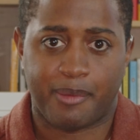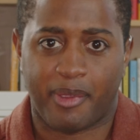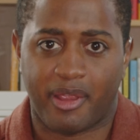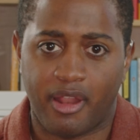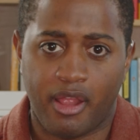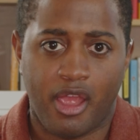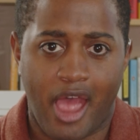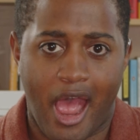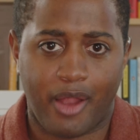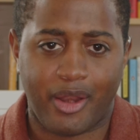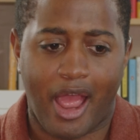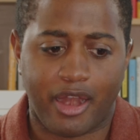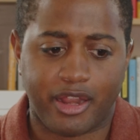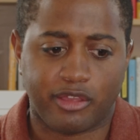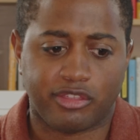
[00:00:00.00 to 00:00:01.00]
but how
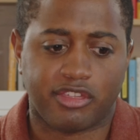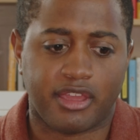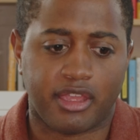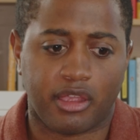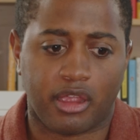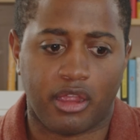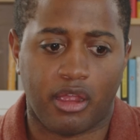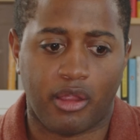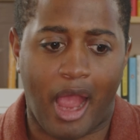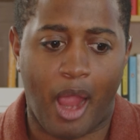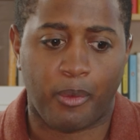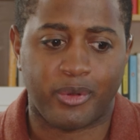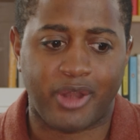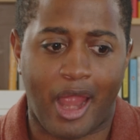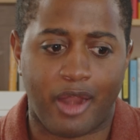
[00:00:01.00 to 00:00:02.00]
how do you think
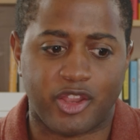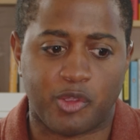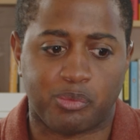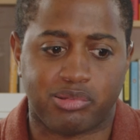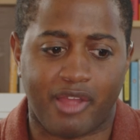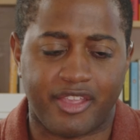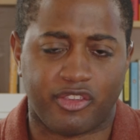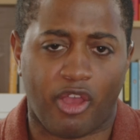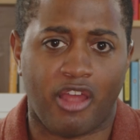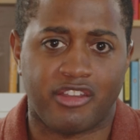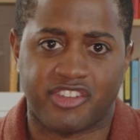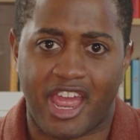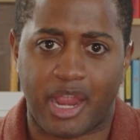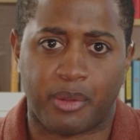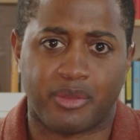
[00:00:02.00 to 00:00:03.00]
how would how do you place
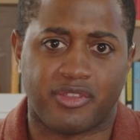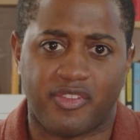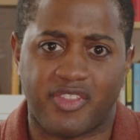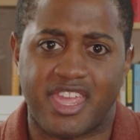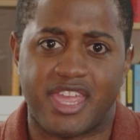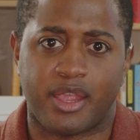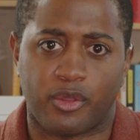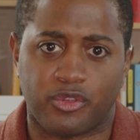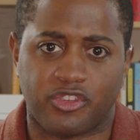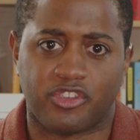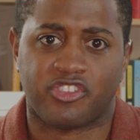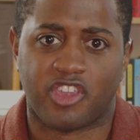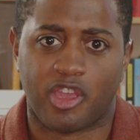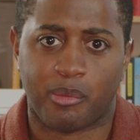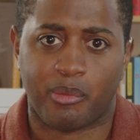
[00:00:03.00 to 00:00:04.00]
on deck within the
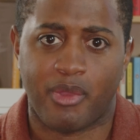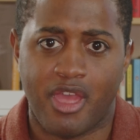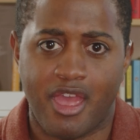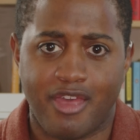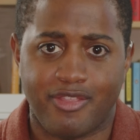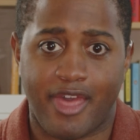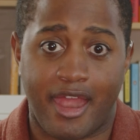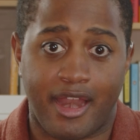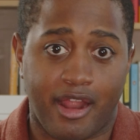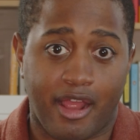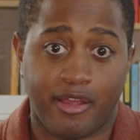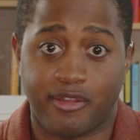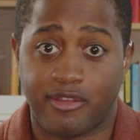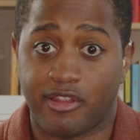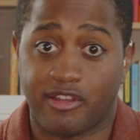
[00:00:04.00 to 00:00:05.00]
ecosystem
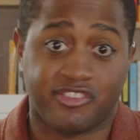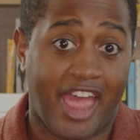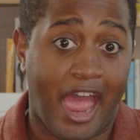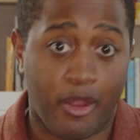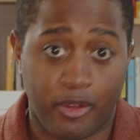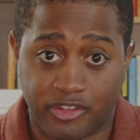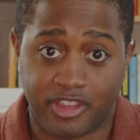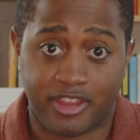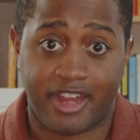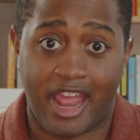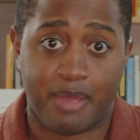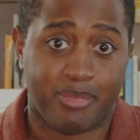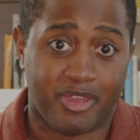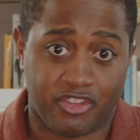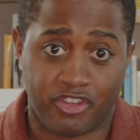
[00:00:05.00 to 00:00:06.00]
that talented,
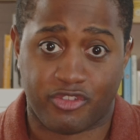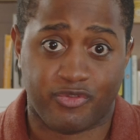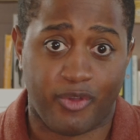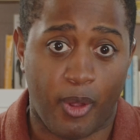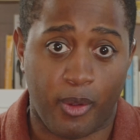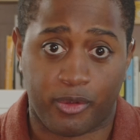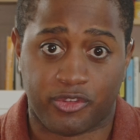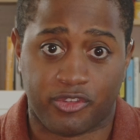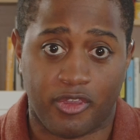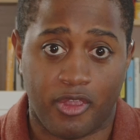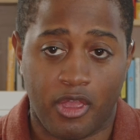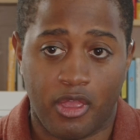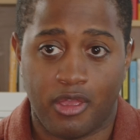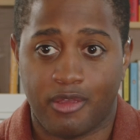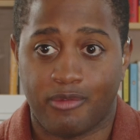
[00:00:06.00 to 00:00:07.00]
ambitious folks
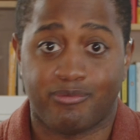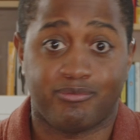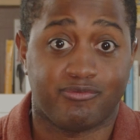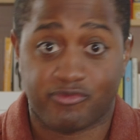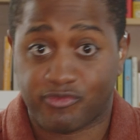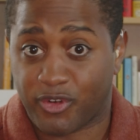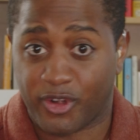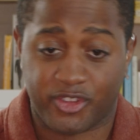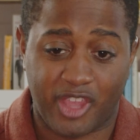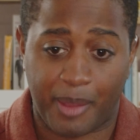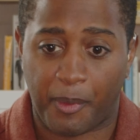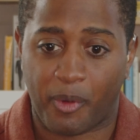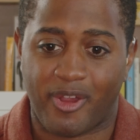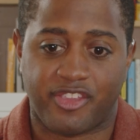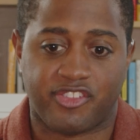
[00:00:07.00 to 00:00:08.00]
for
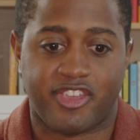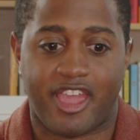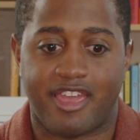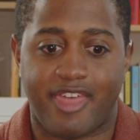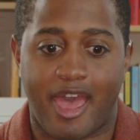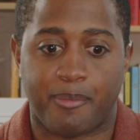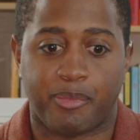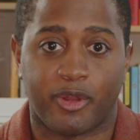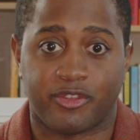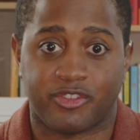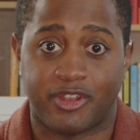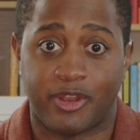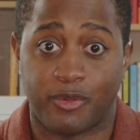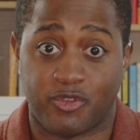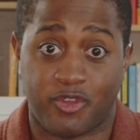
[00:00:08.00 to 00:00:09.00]
example, let's say that
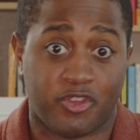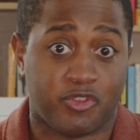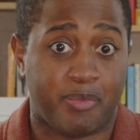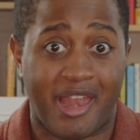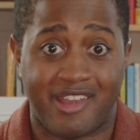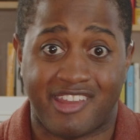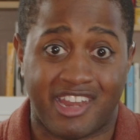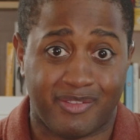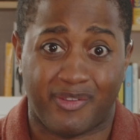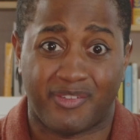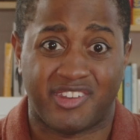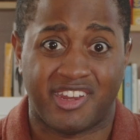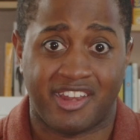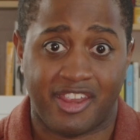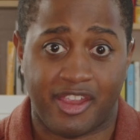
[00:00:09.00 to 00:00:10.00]
person who's just spent 10 to
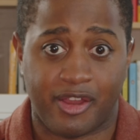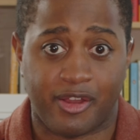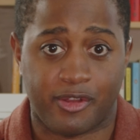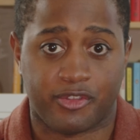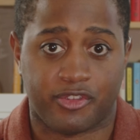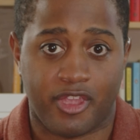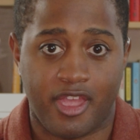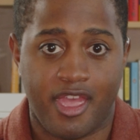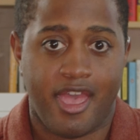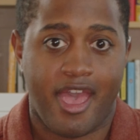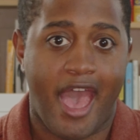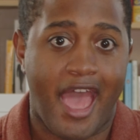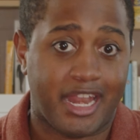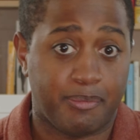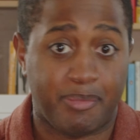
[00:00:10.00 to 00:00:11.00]
15 years
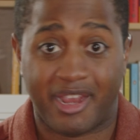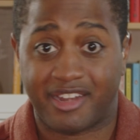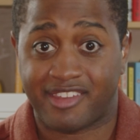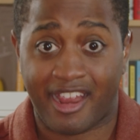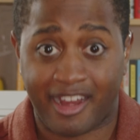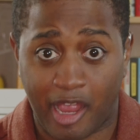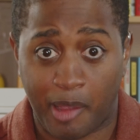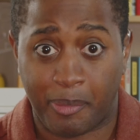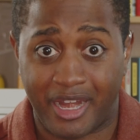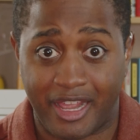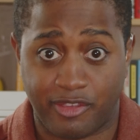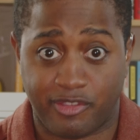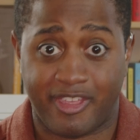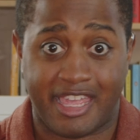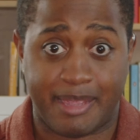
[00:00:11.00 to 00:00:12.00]
at a big tech
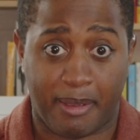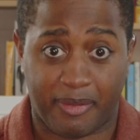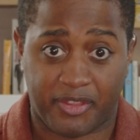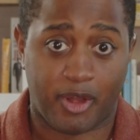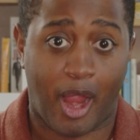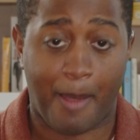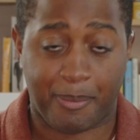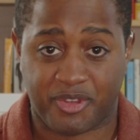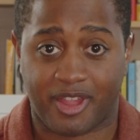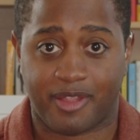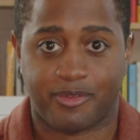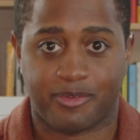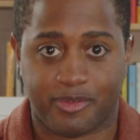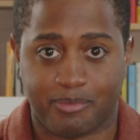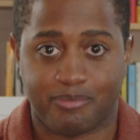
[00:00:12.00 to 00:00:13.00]
company is thinking about their
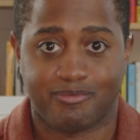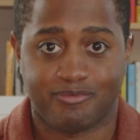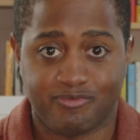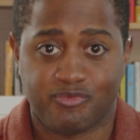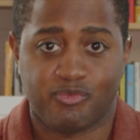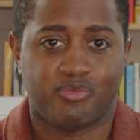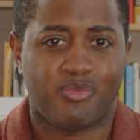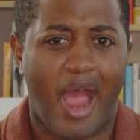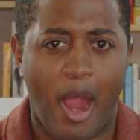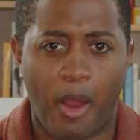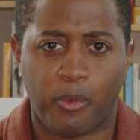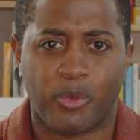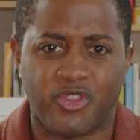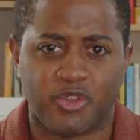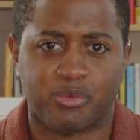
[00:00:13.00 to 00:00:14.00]
options.
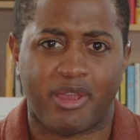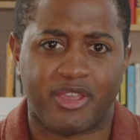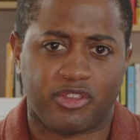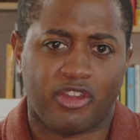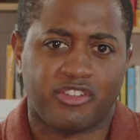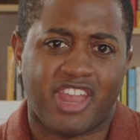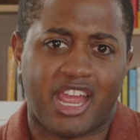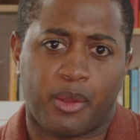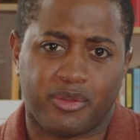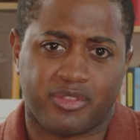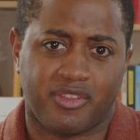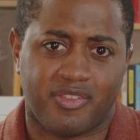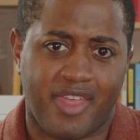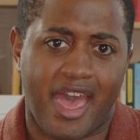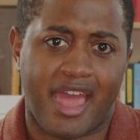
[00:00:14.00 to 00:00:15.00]
How would you place on deck
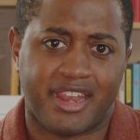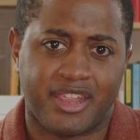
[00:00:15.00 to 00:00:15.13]
within that